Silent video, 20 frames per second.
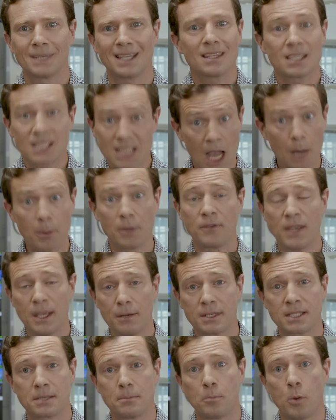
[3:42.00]
And the time of
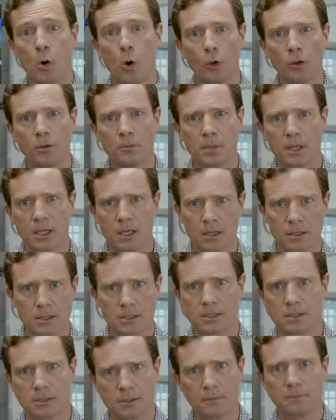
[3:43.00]
year is important
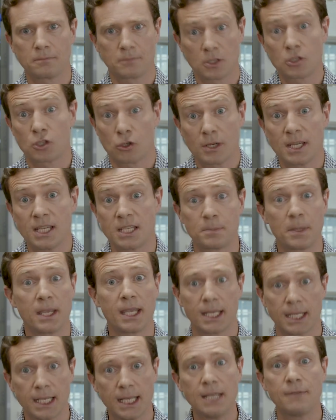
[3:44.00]
because of the trees
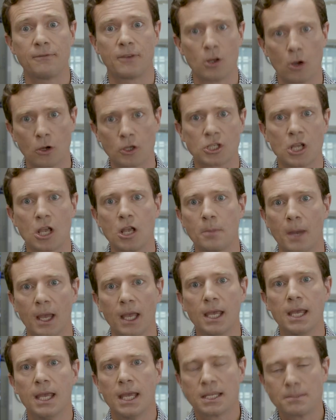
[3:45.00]
being in leaf in October.
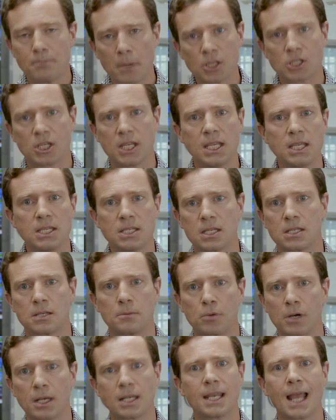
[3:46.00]
It's much easier to
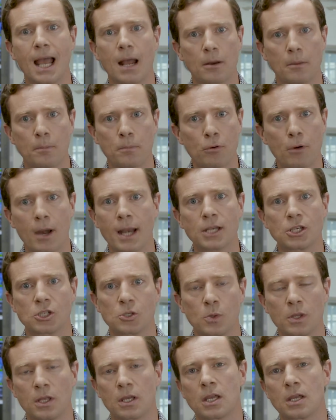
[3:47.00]
bring down a
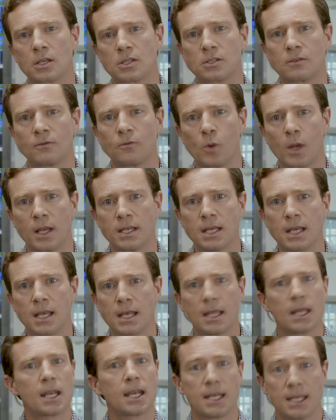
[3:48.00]
branch with a gust of wind
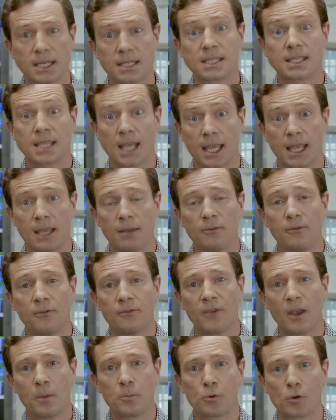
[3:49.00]
than it is, say, in
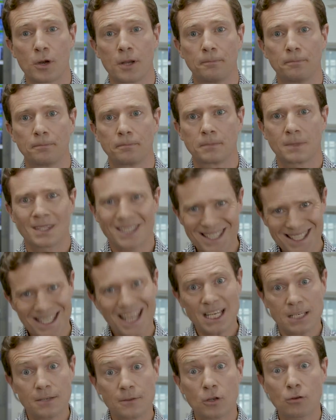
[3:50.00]
February. The
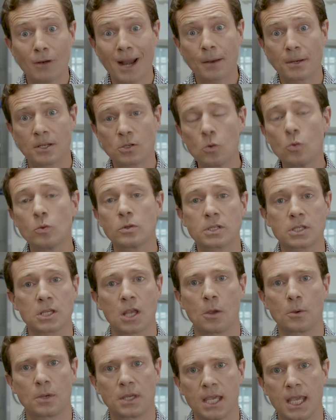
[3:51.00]
state of the ground is
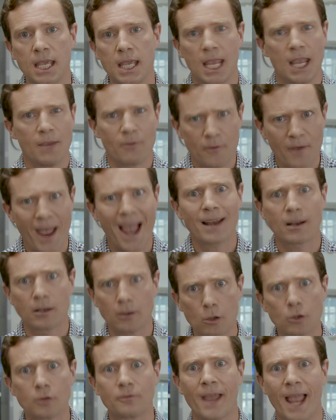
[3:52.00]
also key. If we've had a lot of